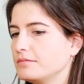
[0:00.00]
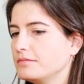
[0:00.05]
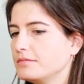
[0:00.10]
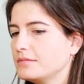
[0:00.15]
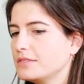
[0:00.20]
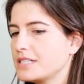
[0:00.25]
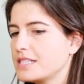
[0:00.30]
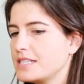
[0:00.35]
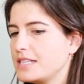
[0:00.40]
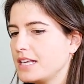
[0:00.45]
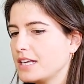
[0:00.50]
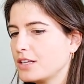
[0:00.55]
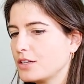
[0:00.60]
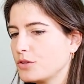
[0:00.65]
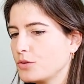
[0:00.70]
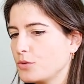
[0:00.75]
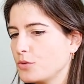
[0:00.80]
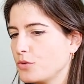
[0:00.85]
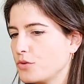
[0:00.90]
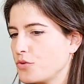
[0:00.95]
stick
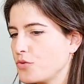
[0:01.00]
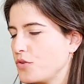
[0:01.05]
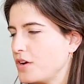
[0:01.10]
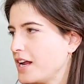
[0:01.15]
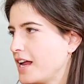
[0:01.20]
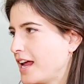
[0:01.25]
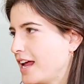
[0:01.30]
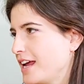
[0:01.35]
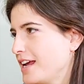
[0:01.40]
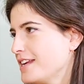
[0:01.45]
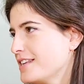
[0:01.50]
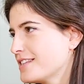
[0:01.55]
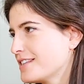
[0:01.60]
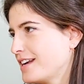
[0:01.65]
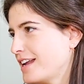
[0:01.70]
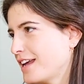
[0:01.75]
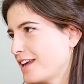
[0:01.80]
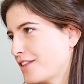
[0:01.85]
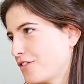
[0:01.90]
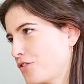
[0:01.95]
to 3 A's,
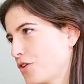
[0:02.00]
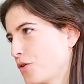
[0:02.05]
like 3